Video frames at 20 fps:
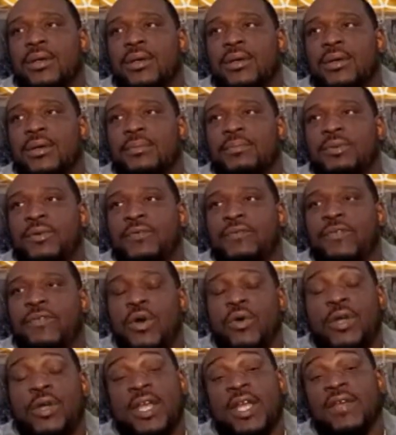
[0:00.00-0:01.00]

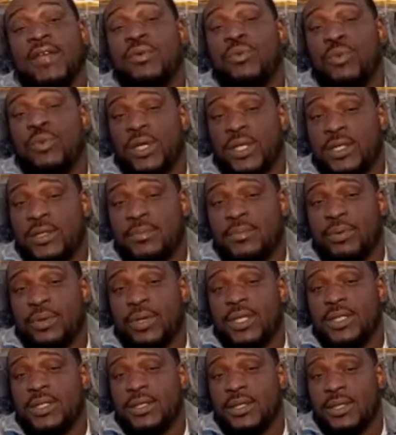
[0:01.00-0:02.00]
before he even went to
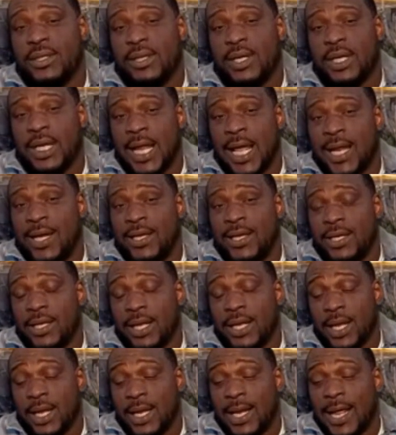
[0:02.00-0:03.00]
prison. A lot of
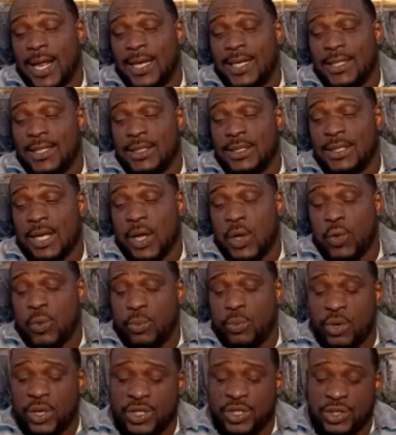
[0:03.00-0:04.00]
a lot of his
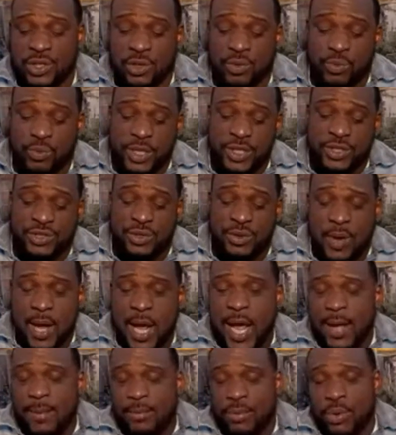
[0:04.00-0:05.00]
homeboys, the original
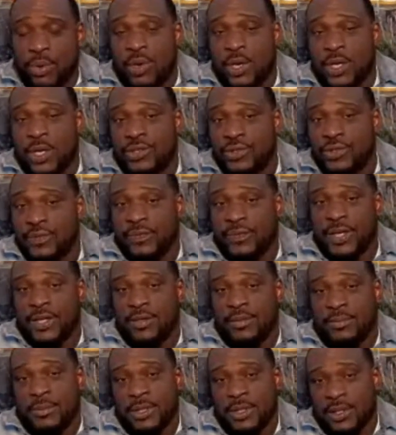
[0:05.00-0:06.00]
hot boys, you
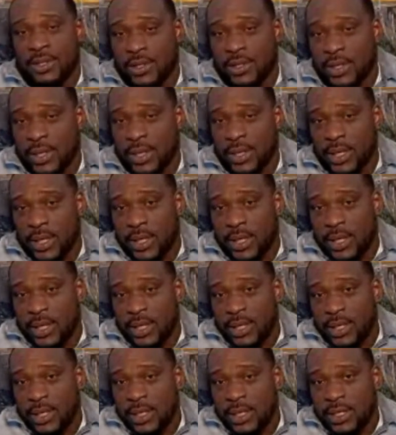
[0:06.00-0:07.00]
feel me?
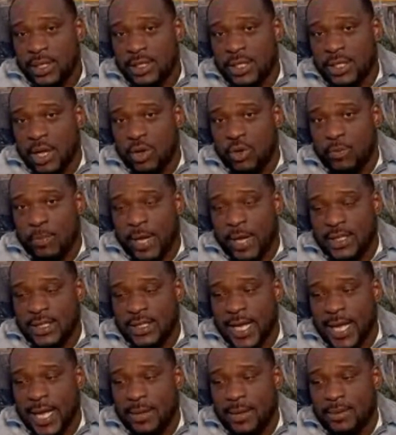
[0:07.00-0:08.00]
Oh damn.
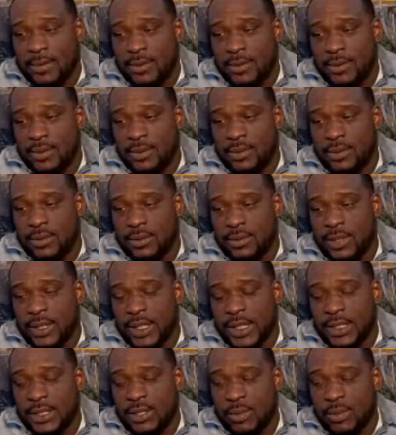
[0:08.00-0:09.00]
So time,
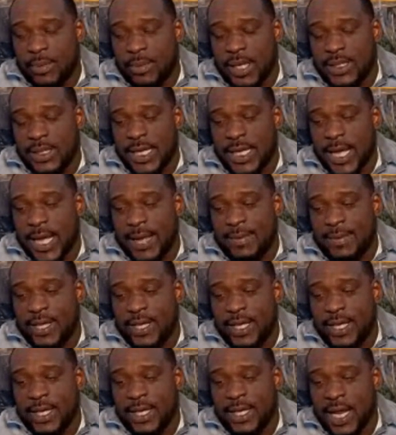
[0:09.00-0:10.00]
yeah, so by
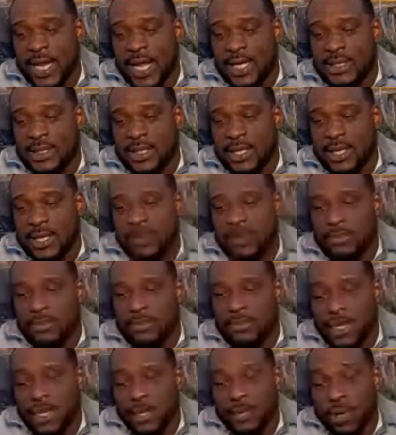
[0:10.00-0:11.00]
time he get locked
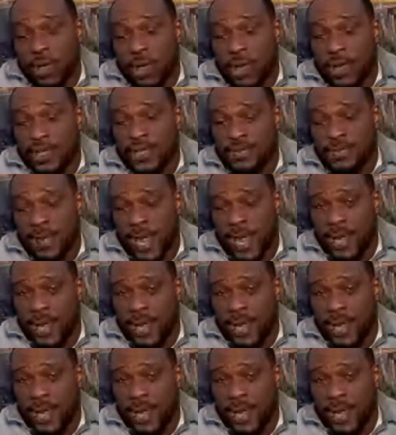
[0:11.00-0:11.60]
up, all his